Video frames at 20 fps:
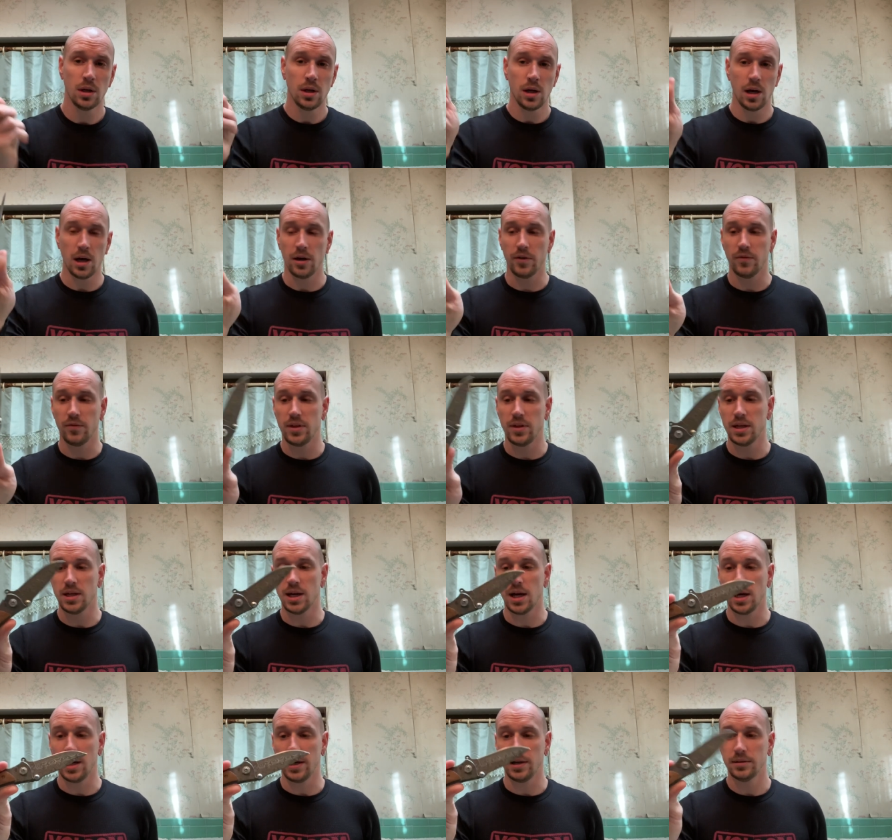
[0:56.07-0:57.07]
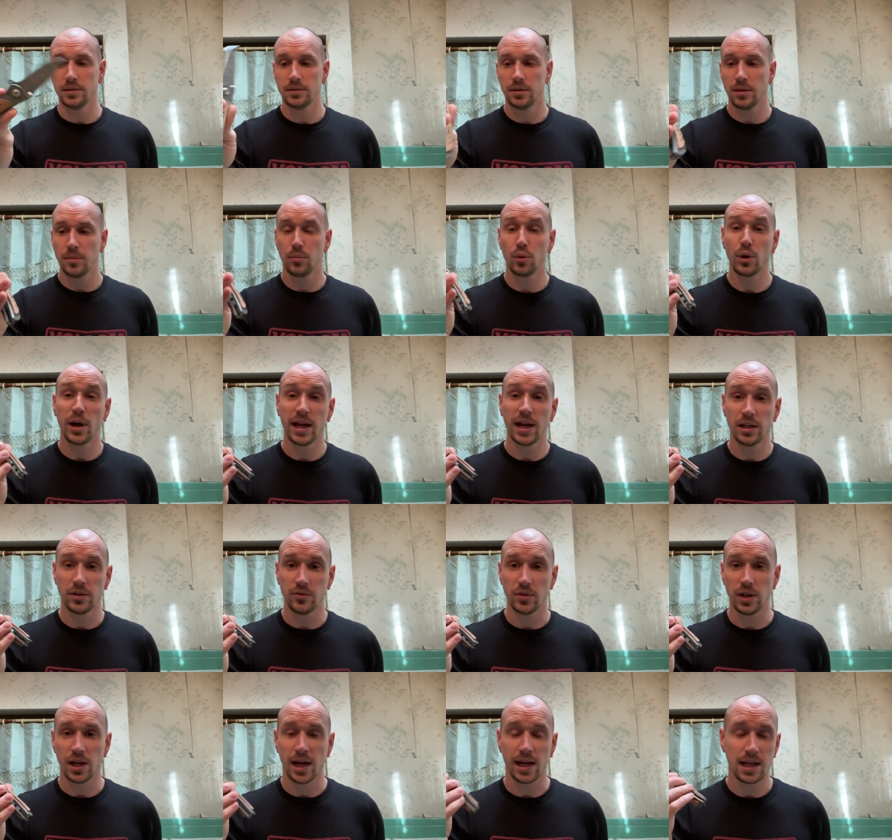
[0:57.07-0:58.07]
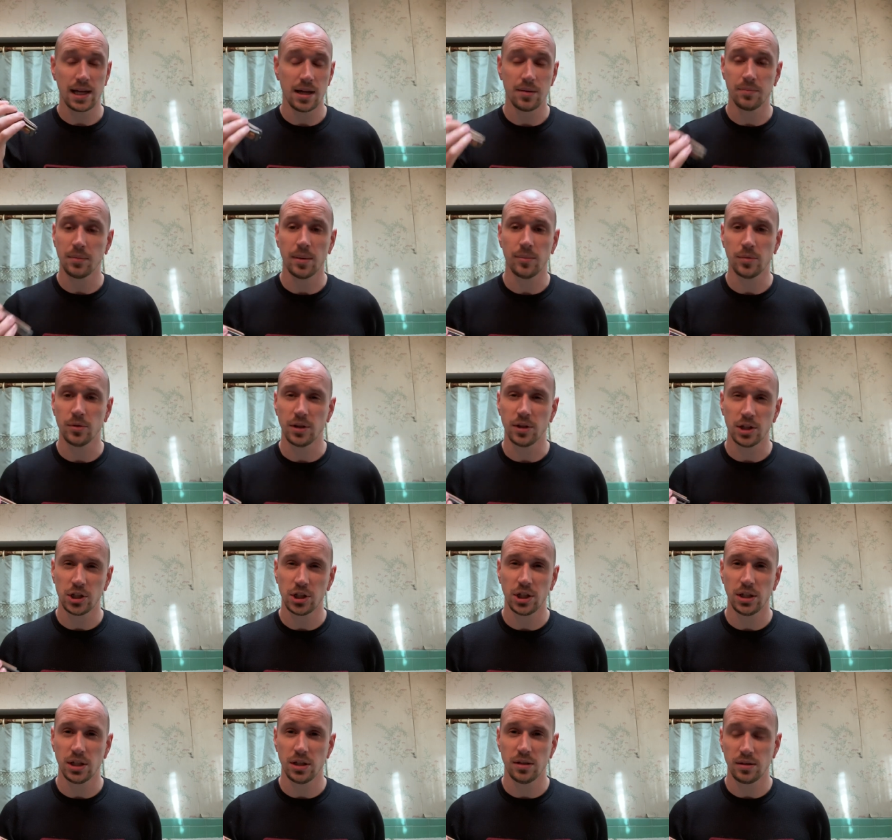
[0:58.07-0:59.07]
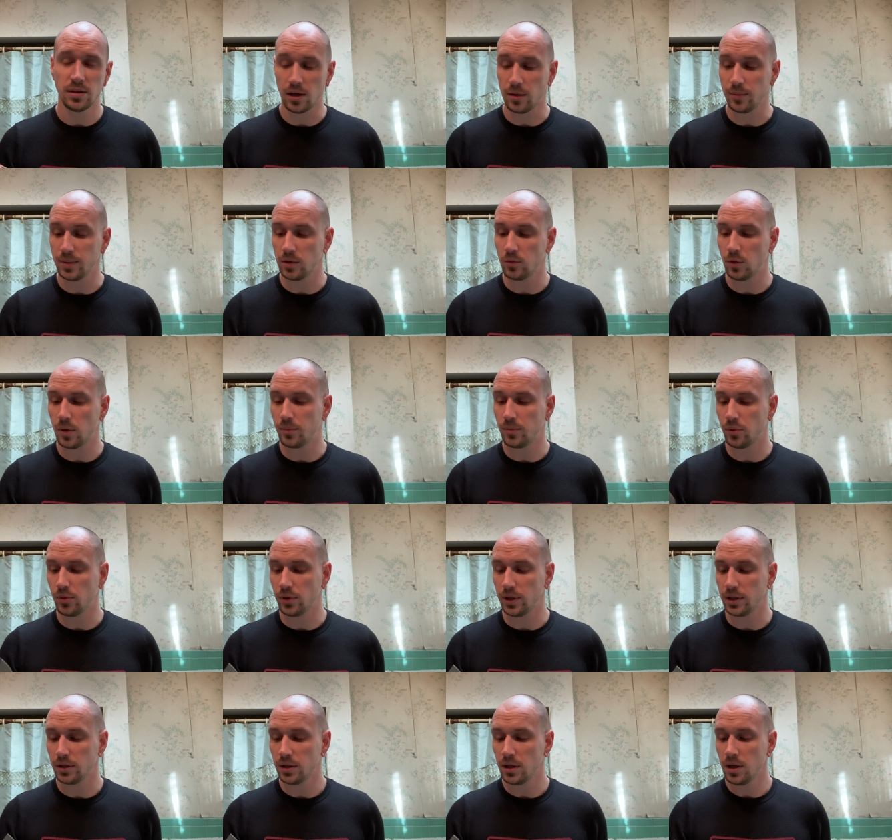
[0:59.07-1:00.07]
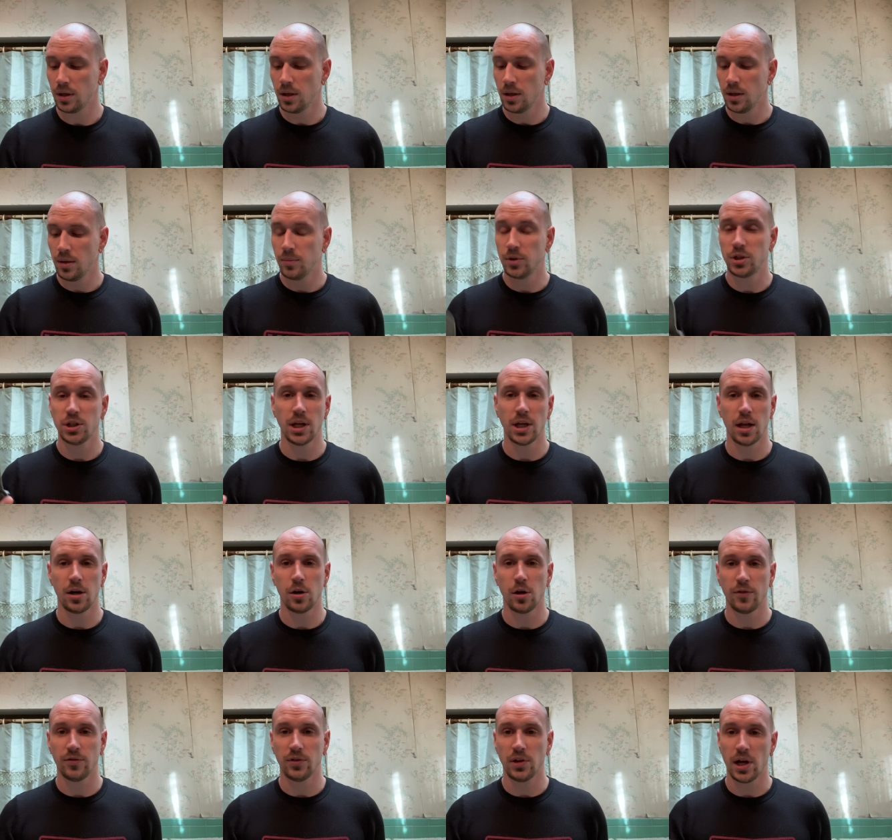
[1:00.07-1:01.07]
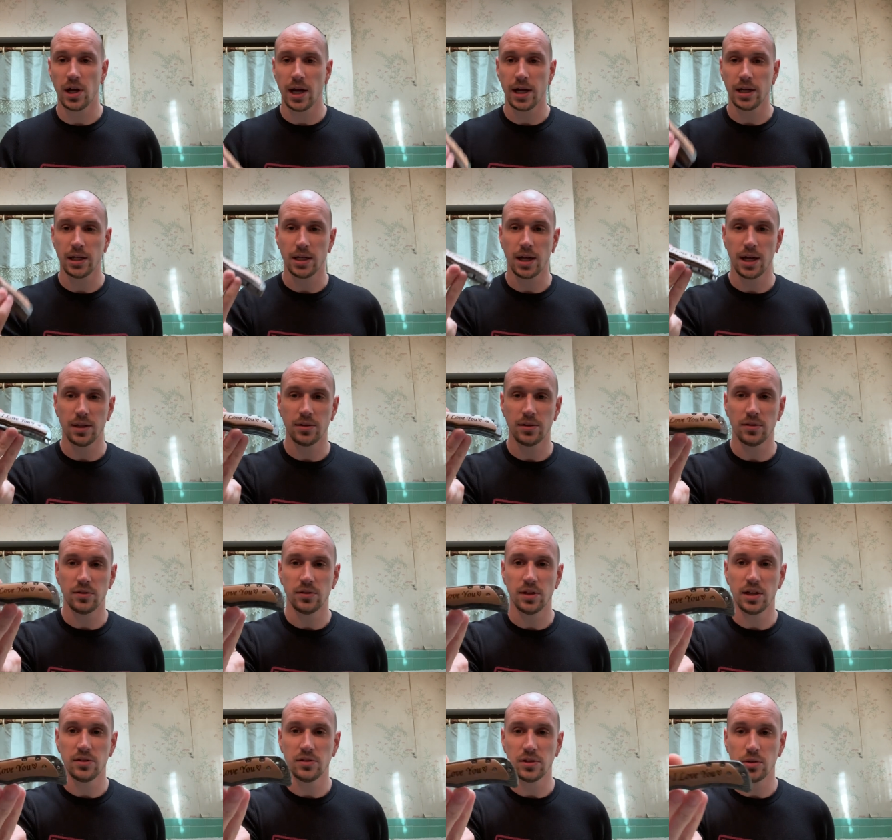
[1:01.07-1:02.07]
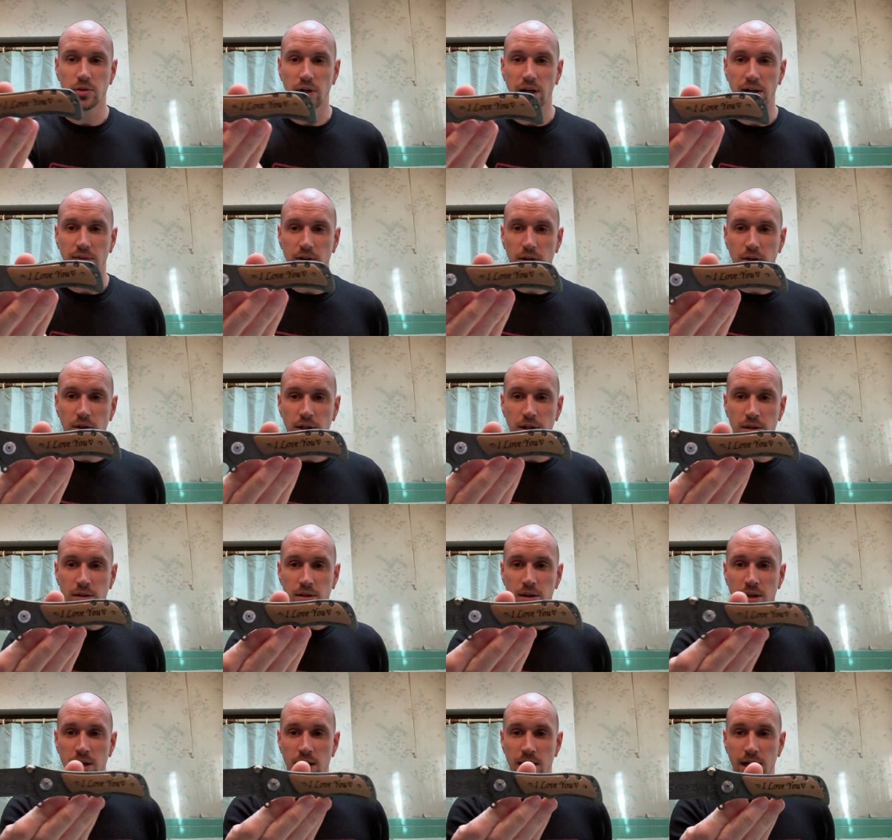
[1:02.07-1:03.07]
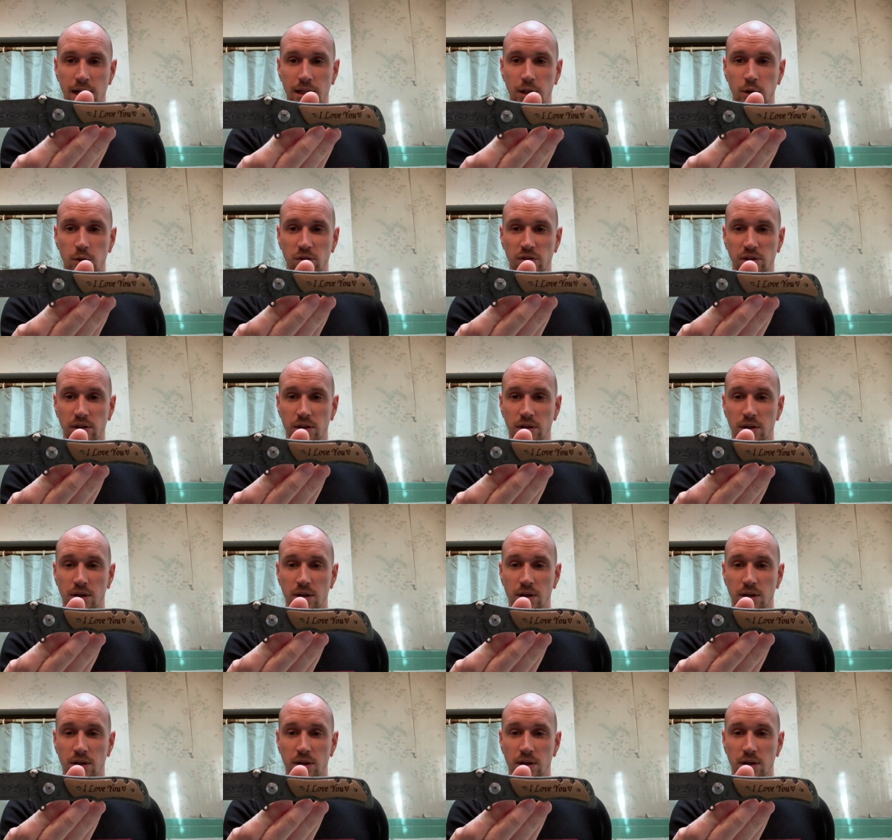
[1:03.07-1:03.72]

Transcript: of the uh, brand of it. I can't remember. That She did tell me at one point, but she got it offline and got this nice engraving on it, and I use it